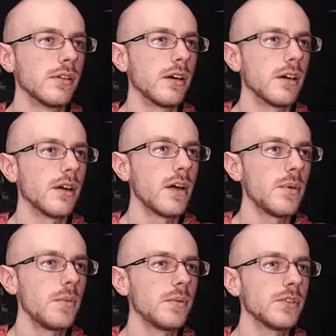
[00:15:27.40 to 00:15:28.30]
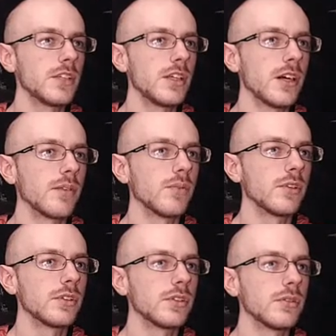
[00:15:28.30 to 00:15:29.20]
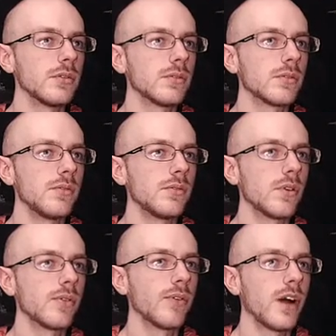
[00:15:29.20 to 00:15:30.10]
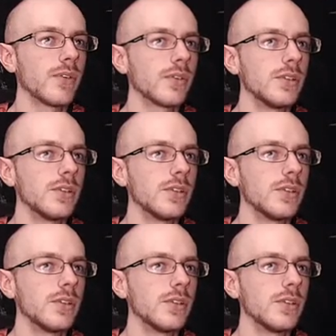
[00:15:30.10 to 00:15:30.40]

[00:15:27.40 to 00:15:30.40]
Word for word: Uh, how many people does he have? One, two, three, four, five.